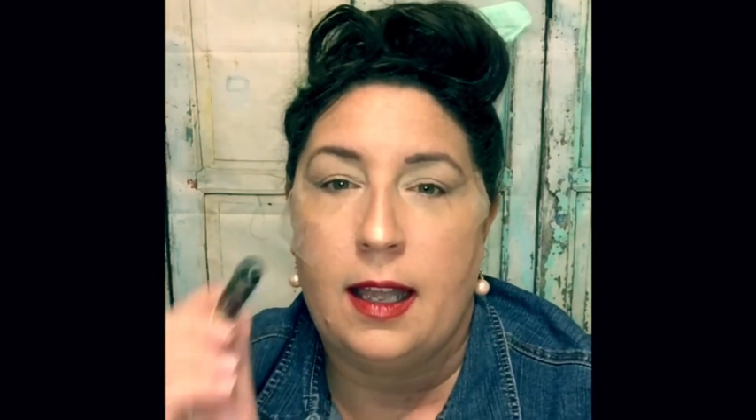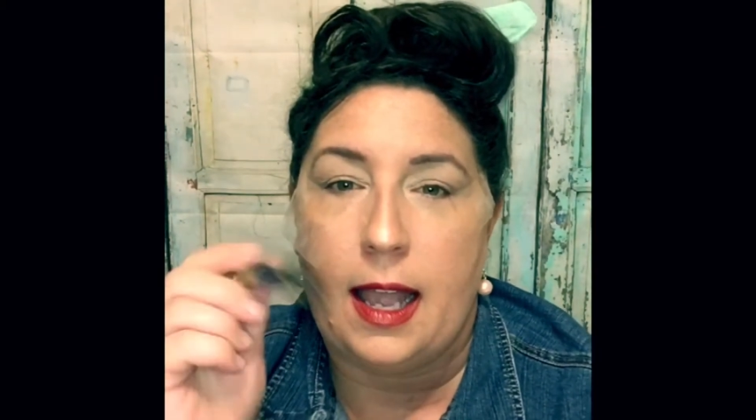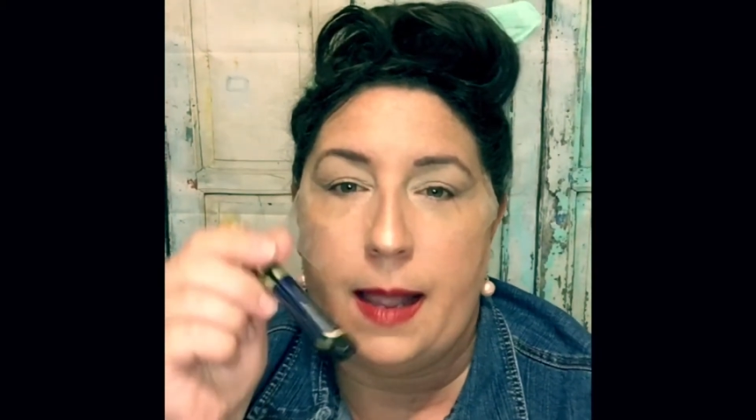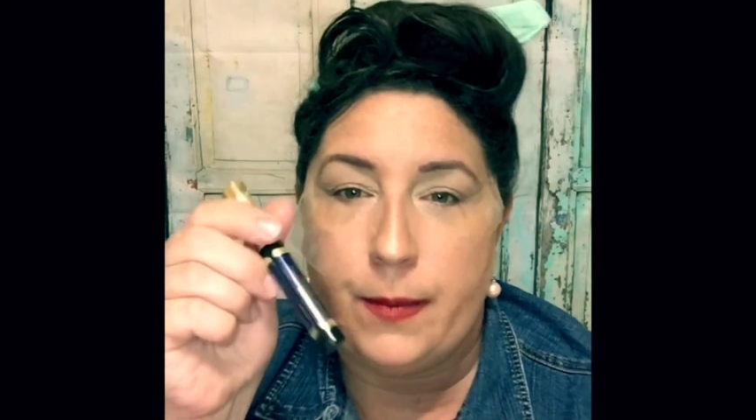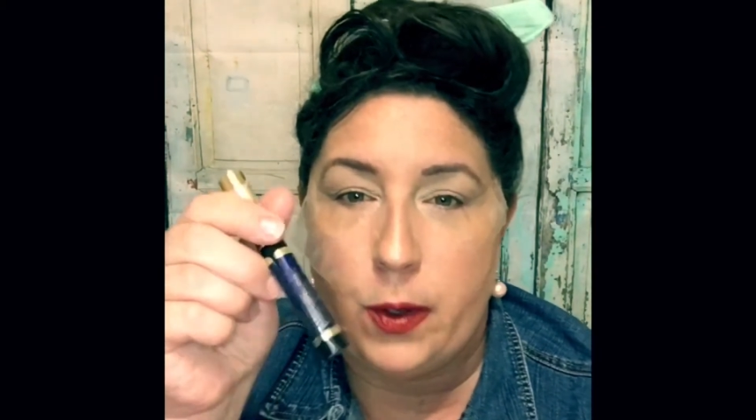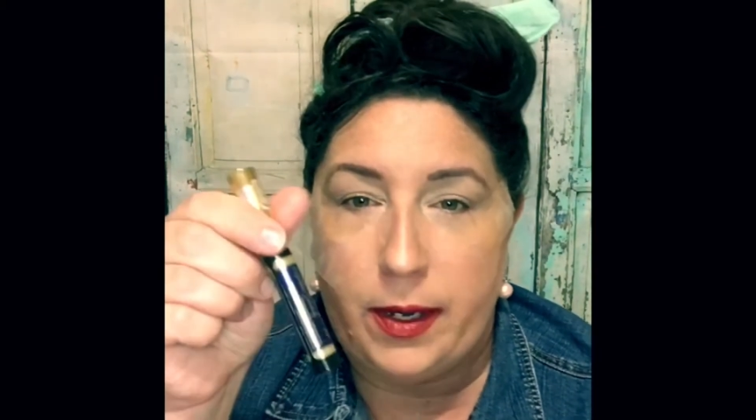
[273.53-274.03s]

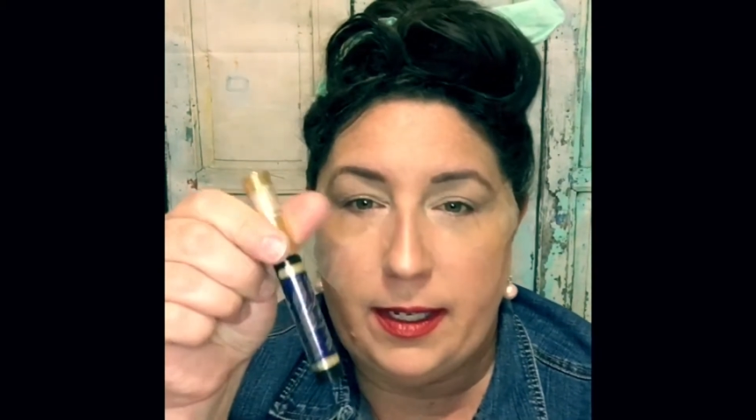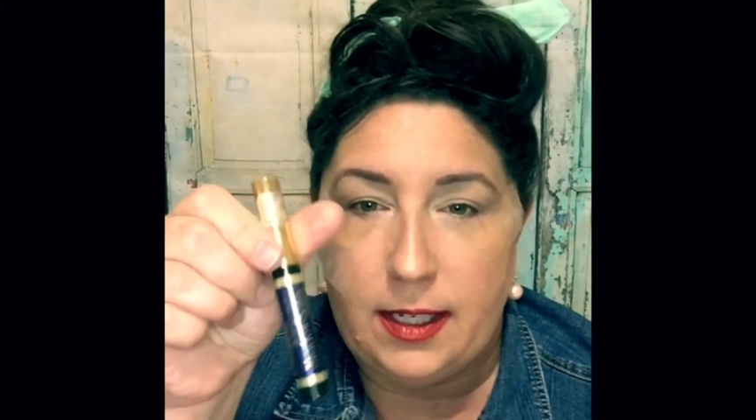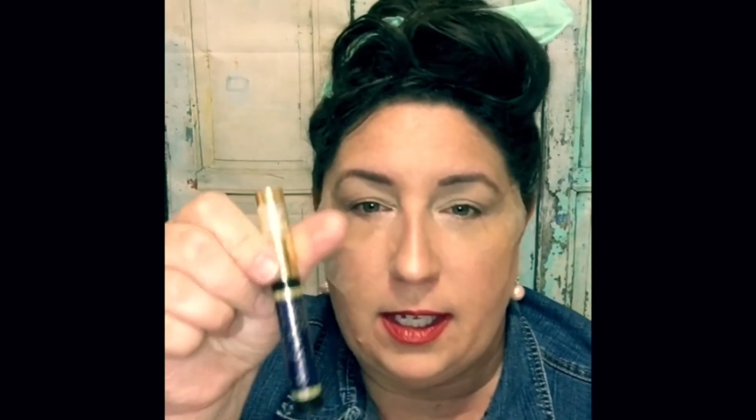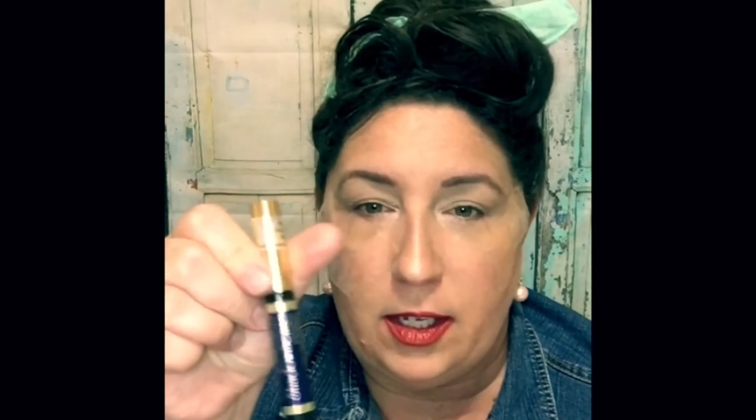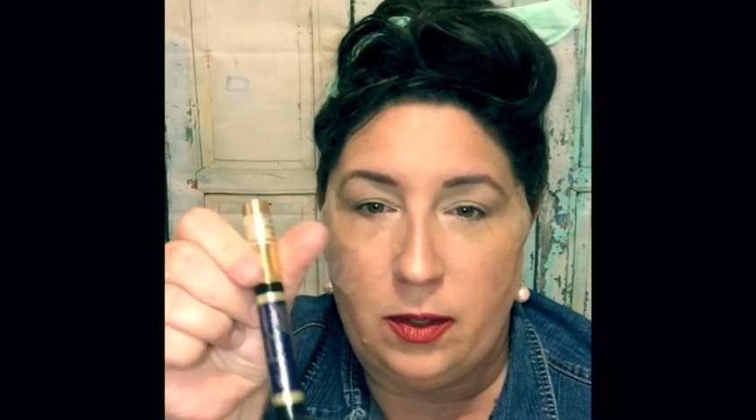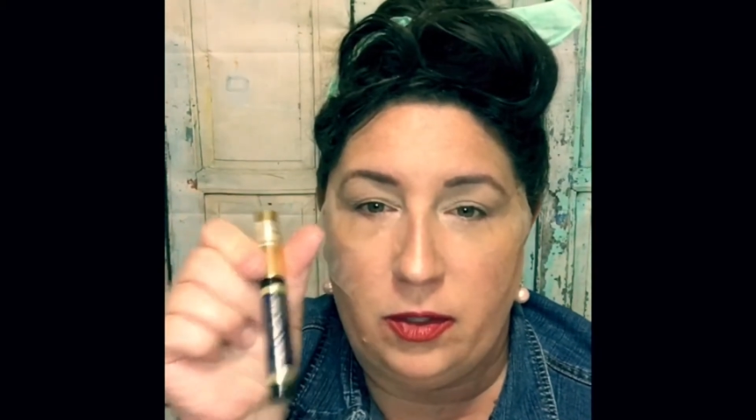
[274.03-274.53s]
I'm going
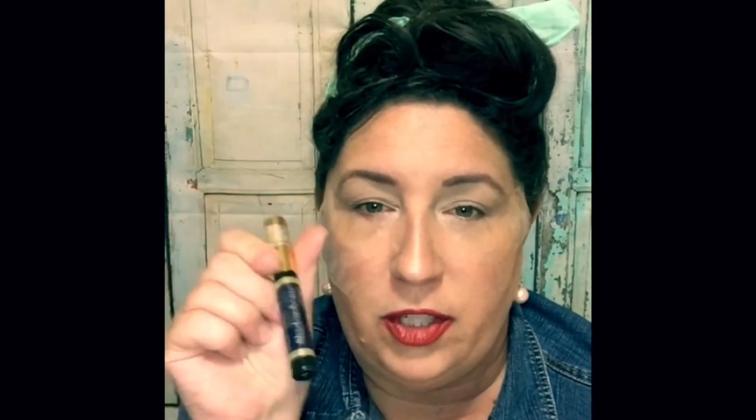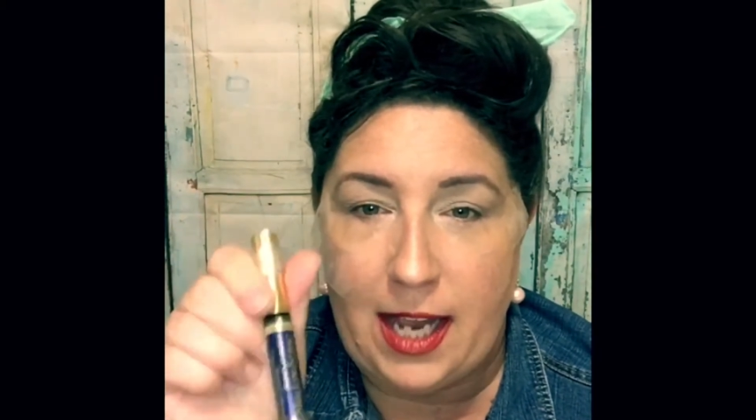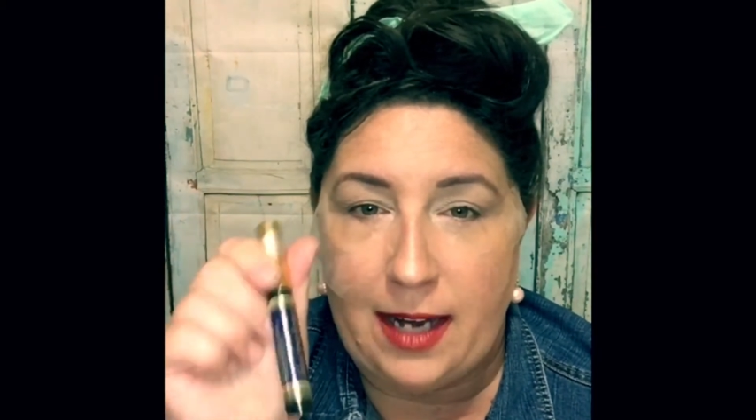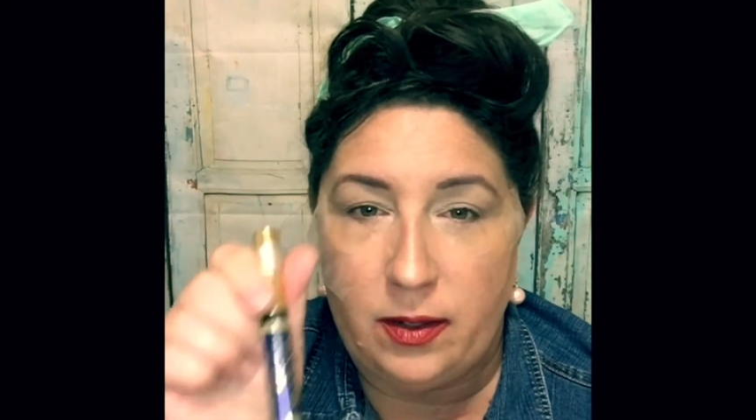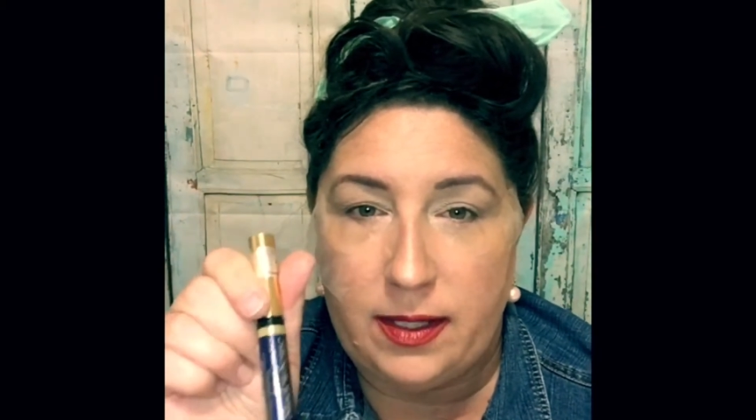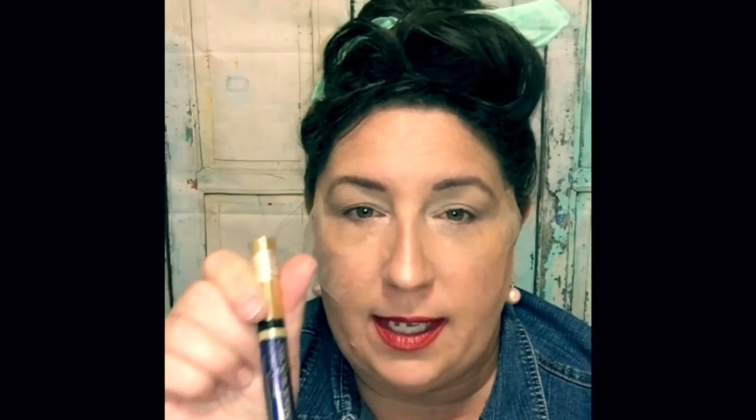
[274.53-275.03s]
to use
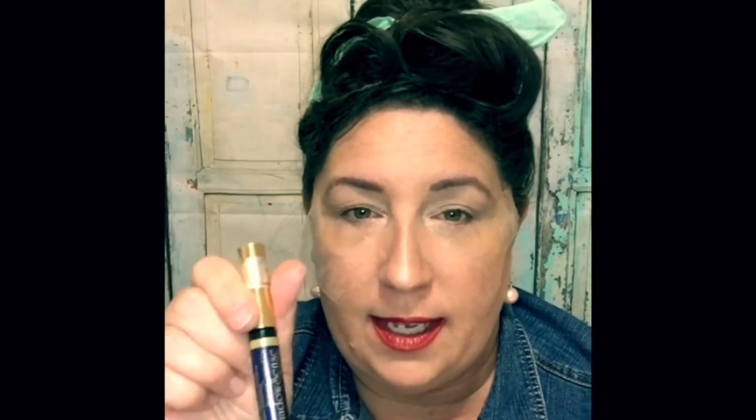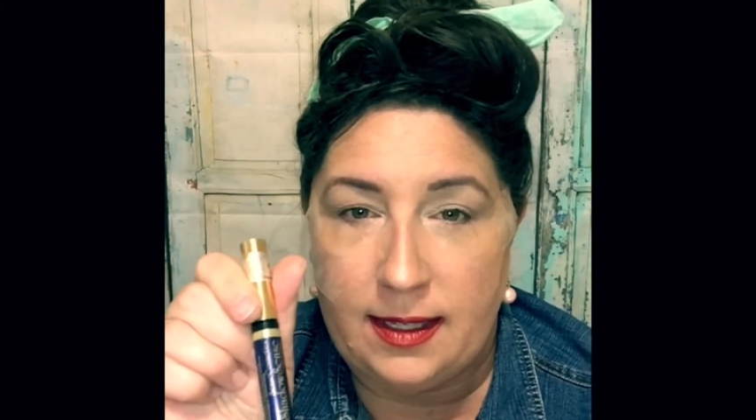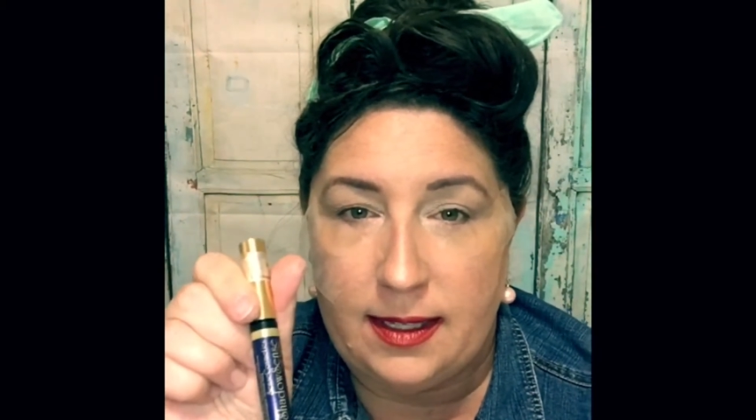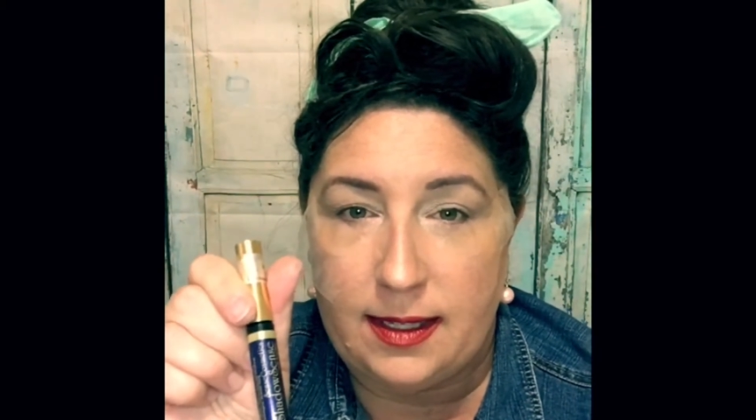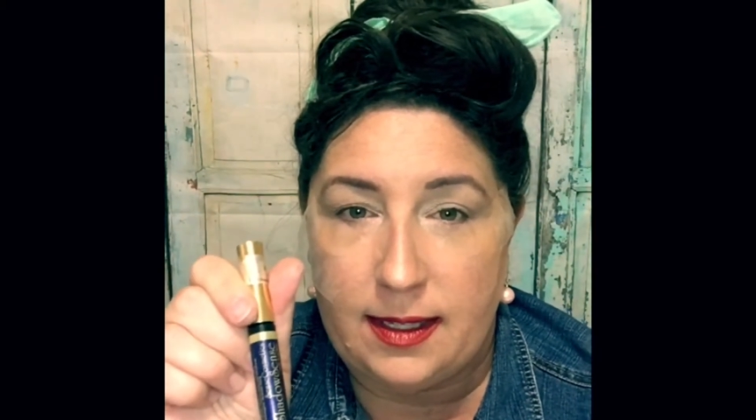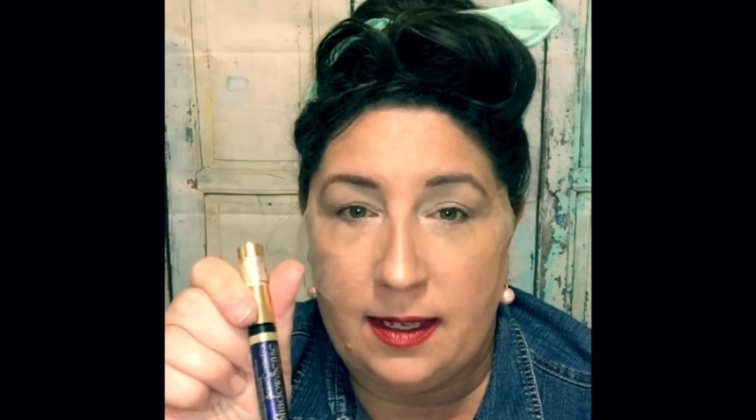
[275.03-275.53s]

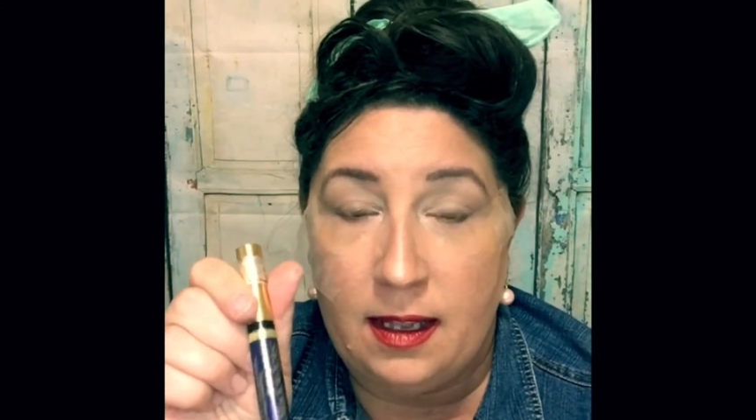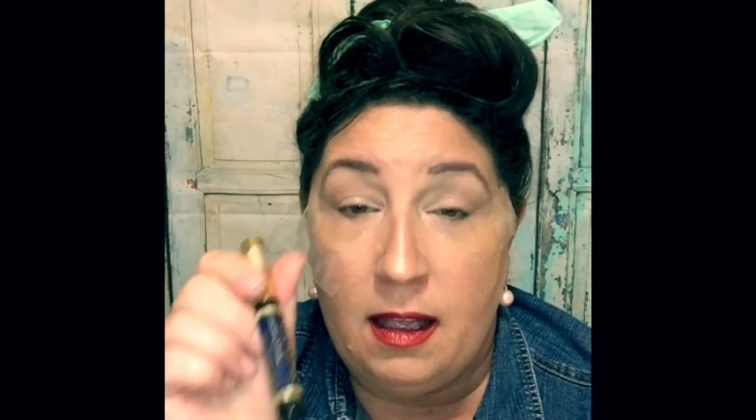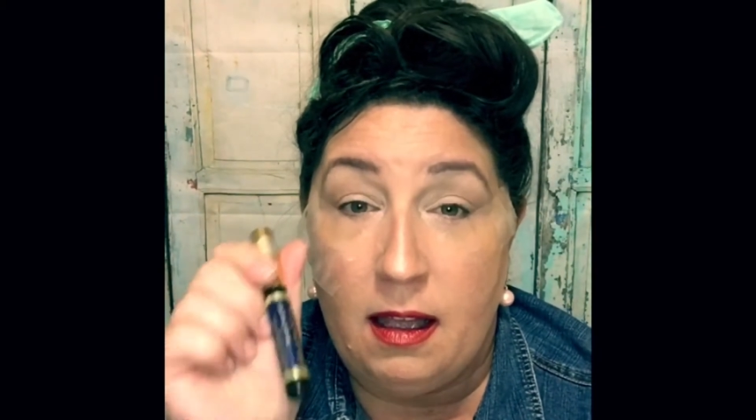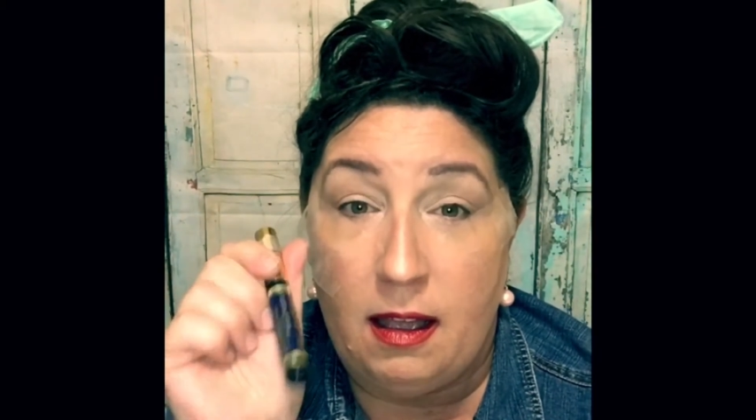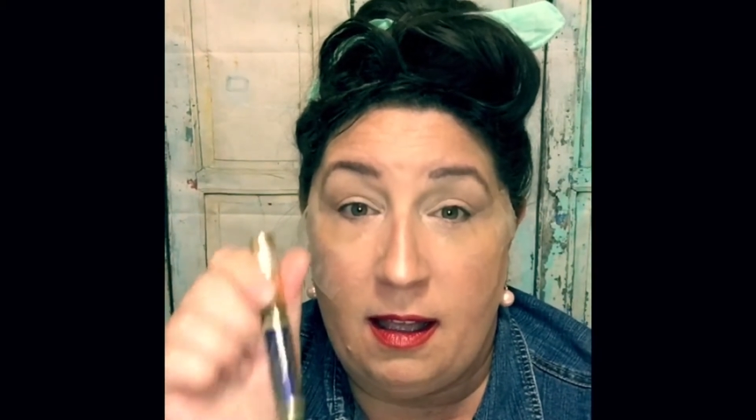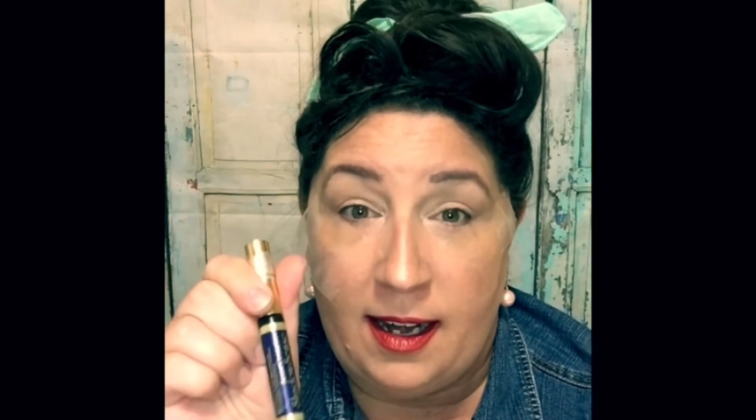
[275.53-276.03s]
ShadowSense
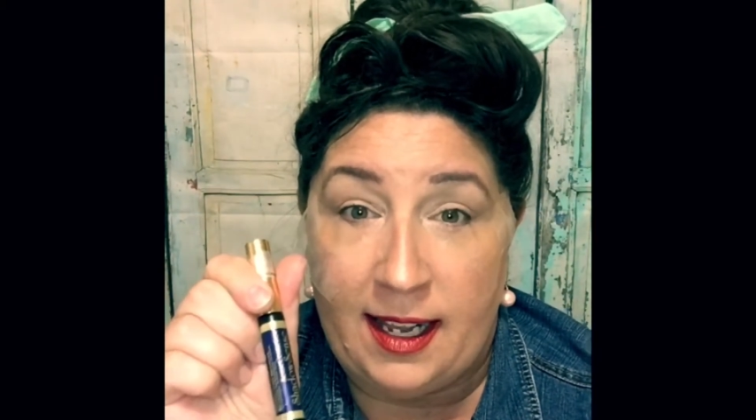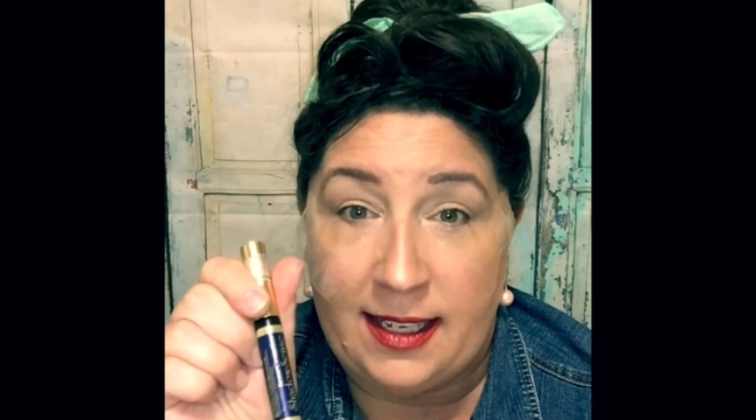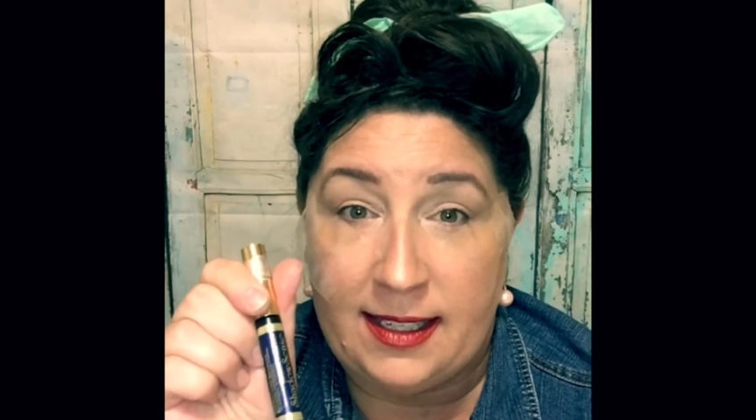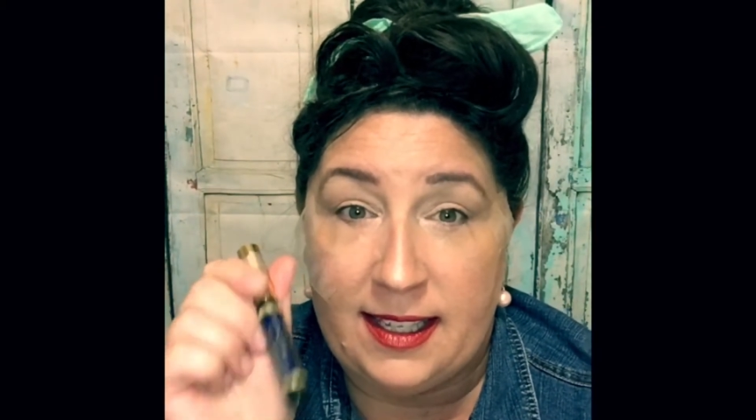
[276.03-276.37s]
Onyx.